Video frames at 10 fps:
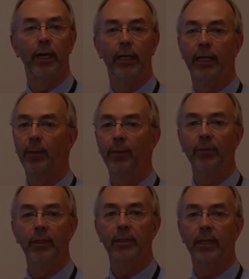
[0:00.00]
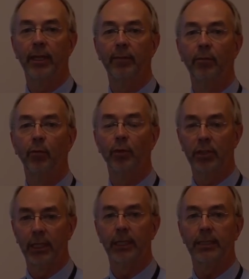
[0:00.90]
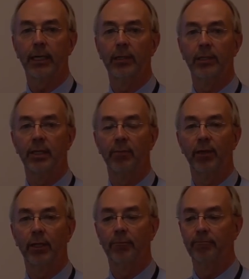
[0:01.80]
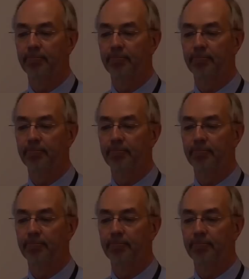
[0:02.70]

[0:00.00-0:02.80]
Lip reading: in a couple of years' time would say exactly the same thing.